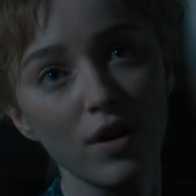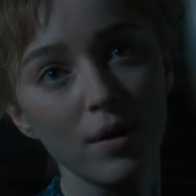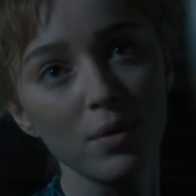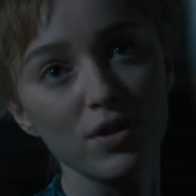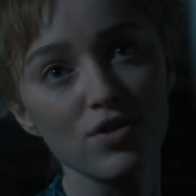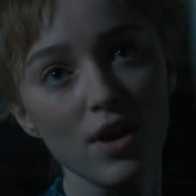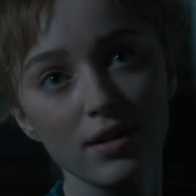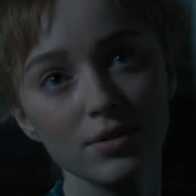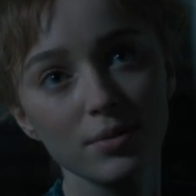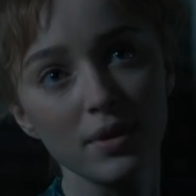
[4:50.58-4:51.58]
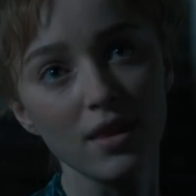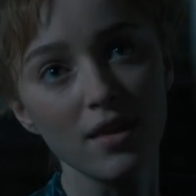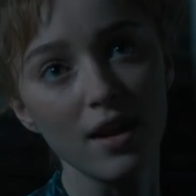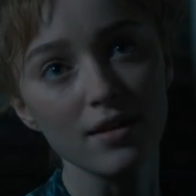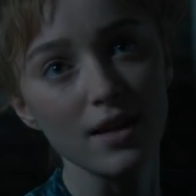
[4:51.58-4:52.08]
I'm with child within the
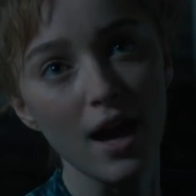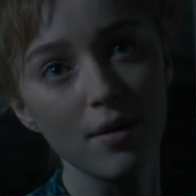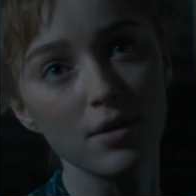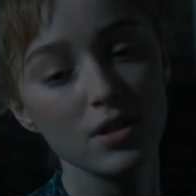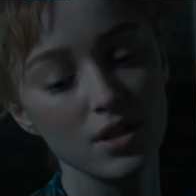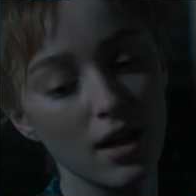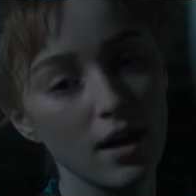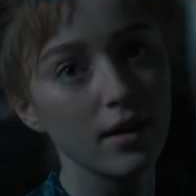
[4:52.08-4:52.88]
next hour, shall I?